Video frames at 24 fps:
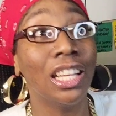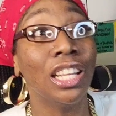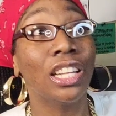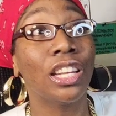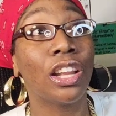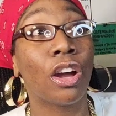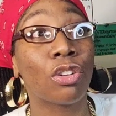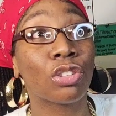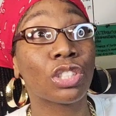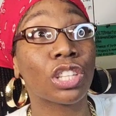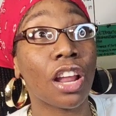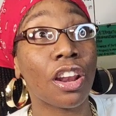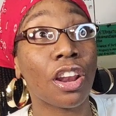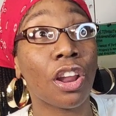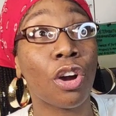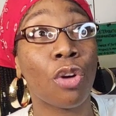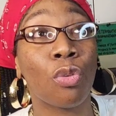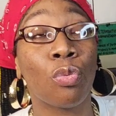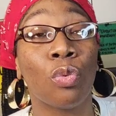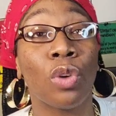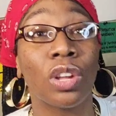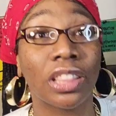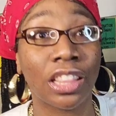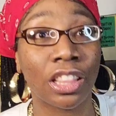Don't y'all know
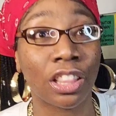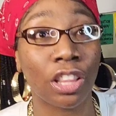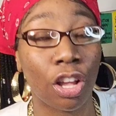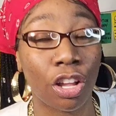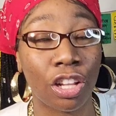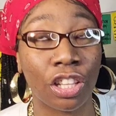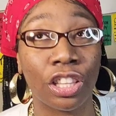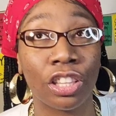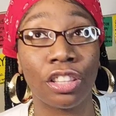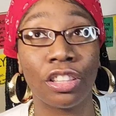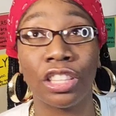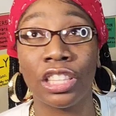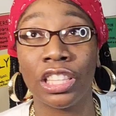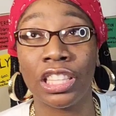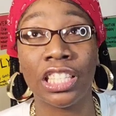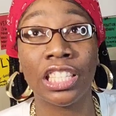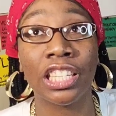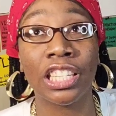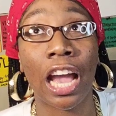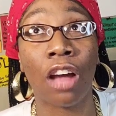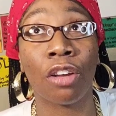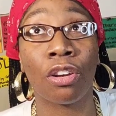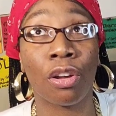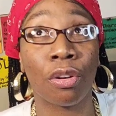what
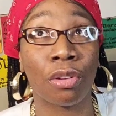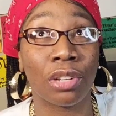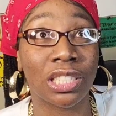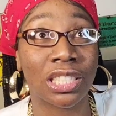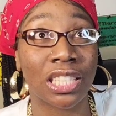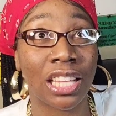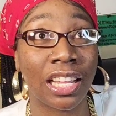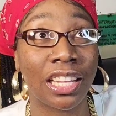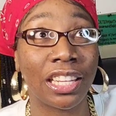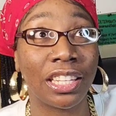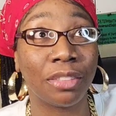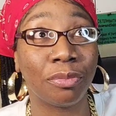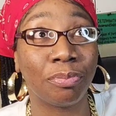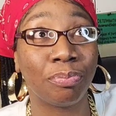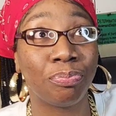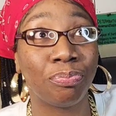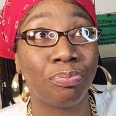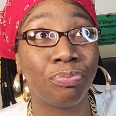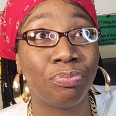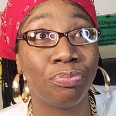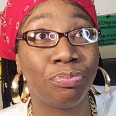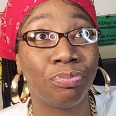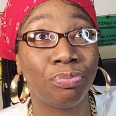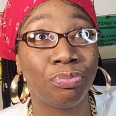y'all know the saying?
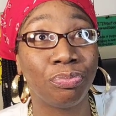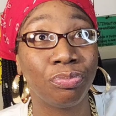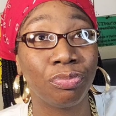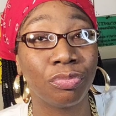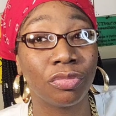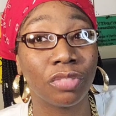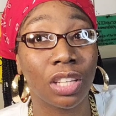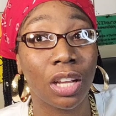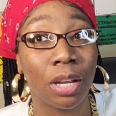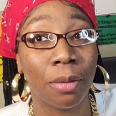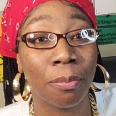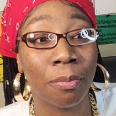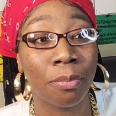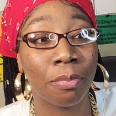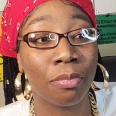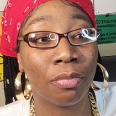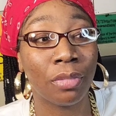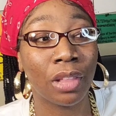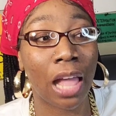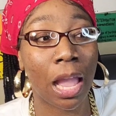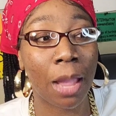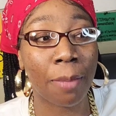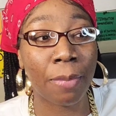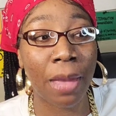
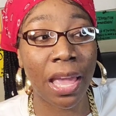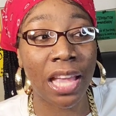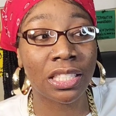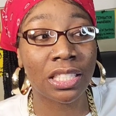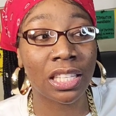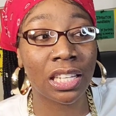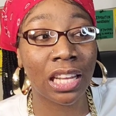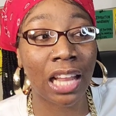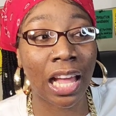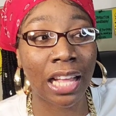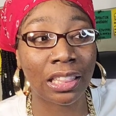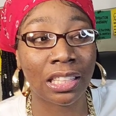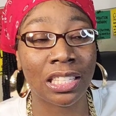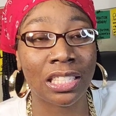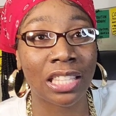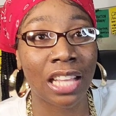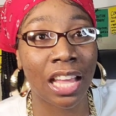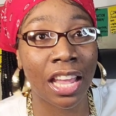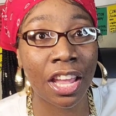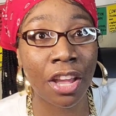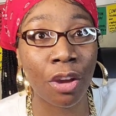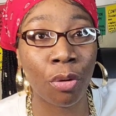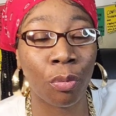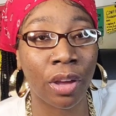Like basically like the
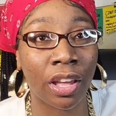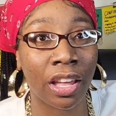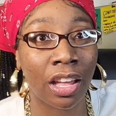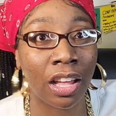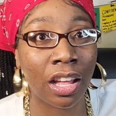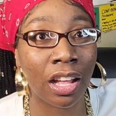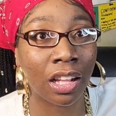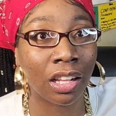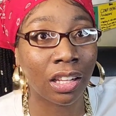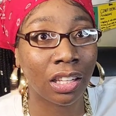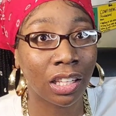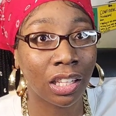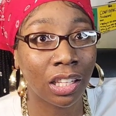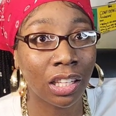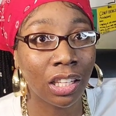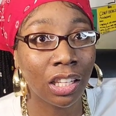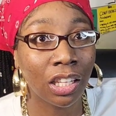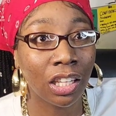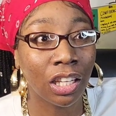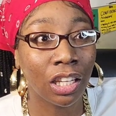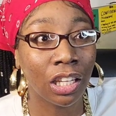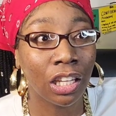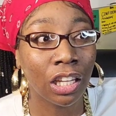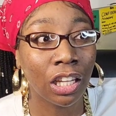saying where
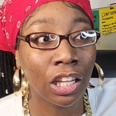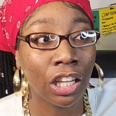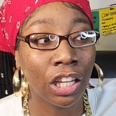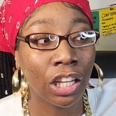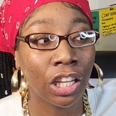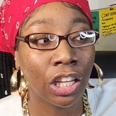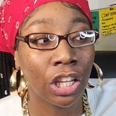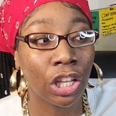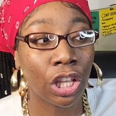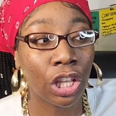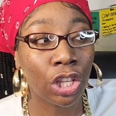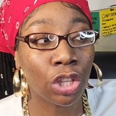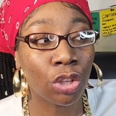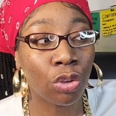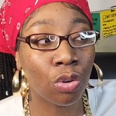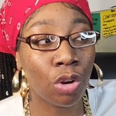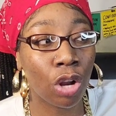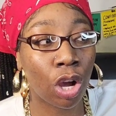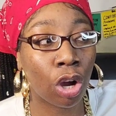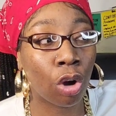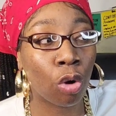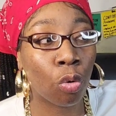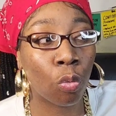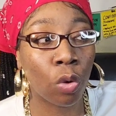you
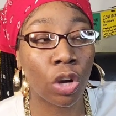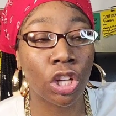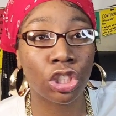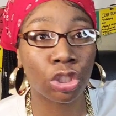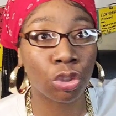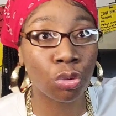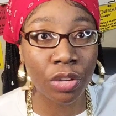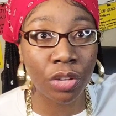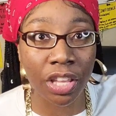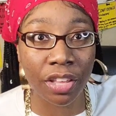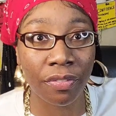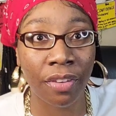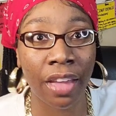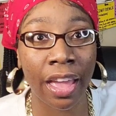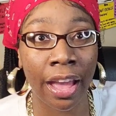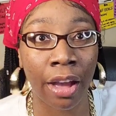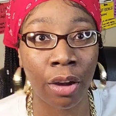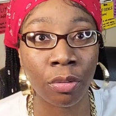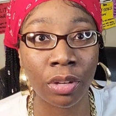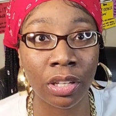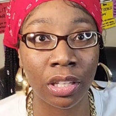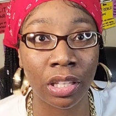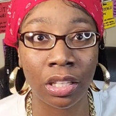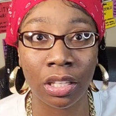know, what you give
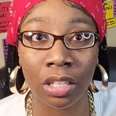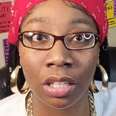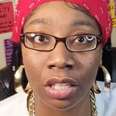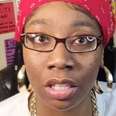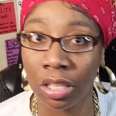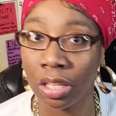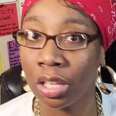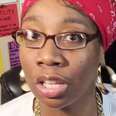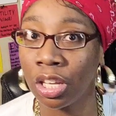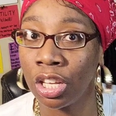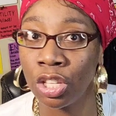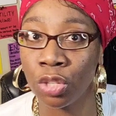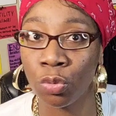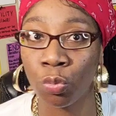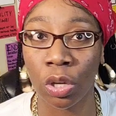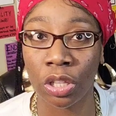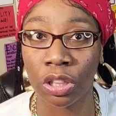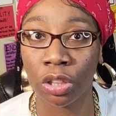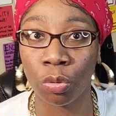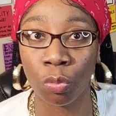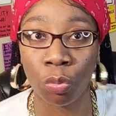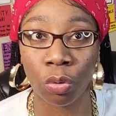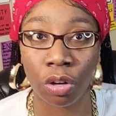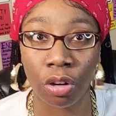out is
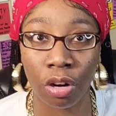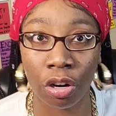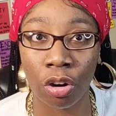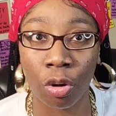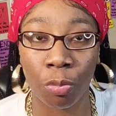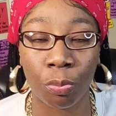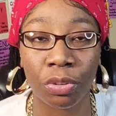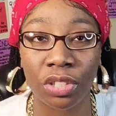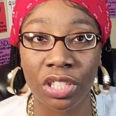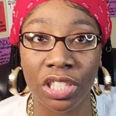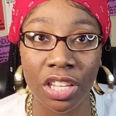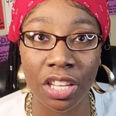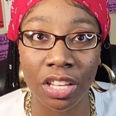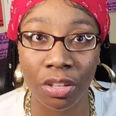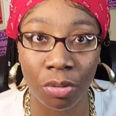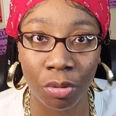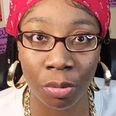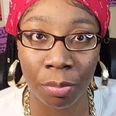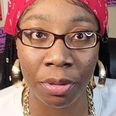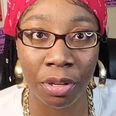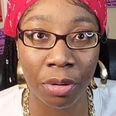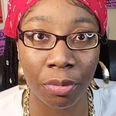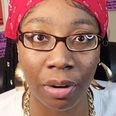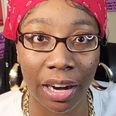what the world gonna perceive you
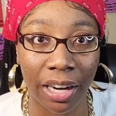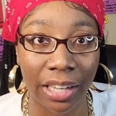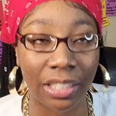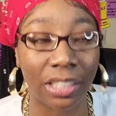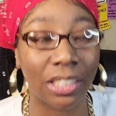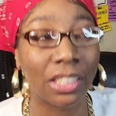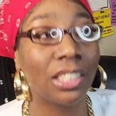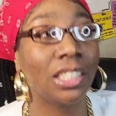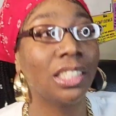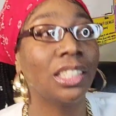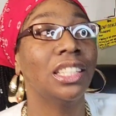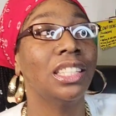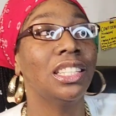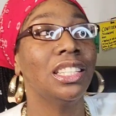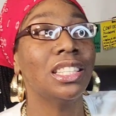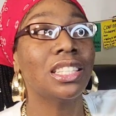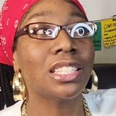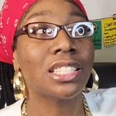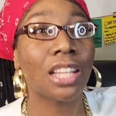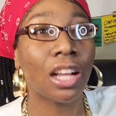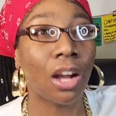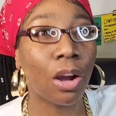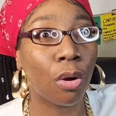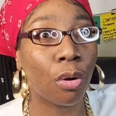to be, right?
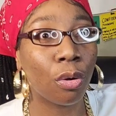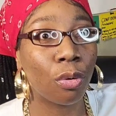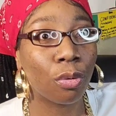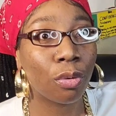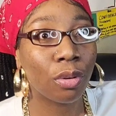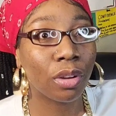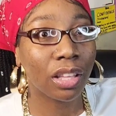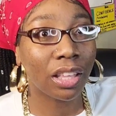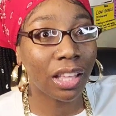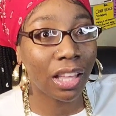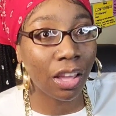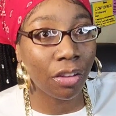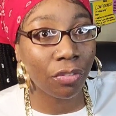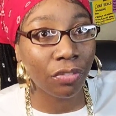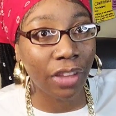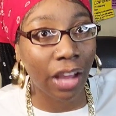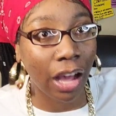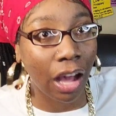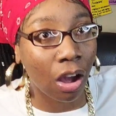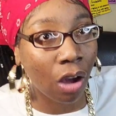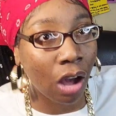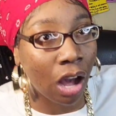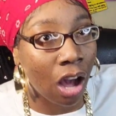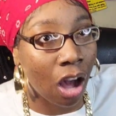So, if
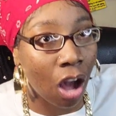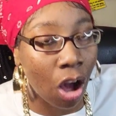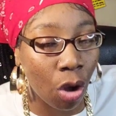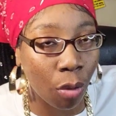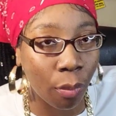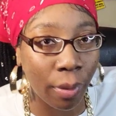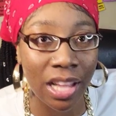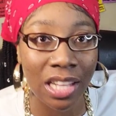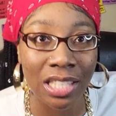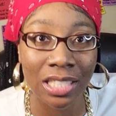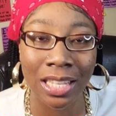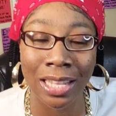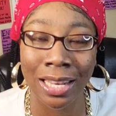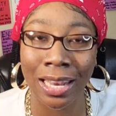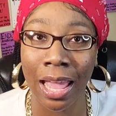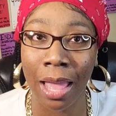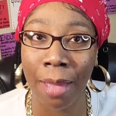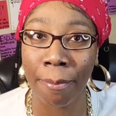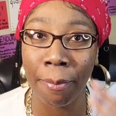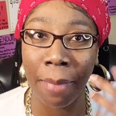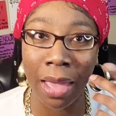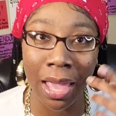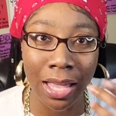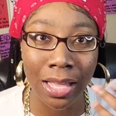y'all always in
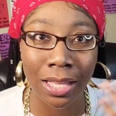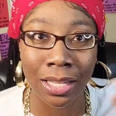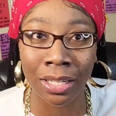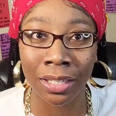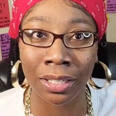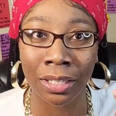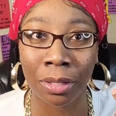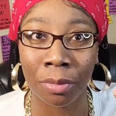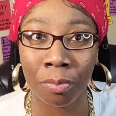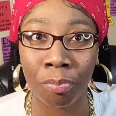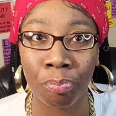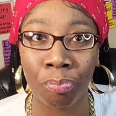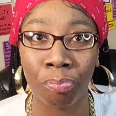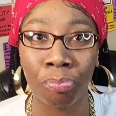that makeup,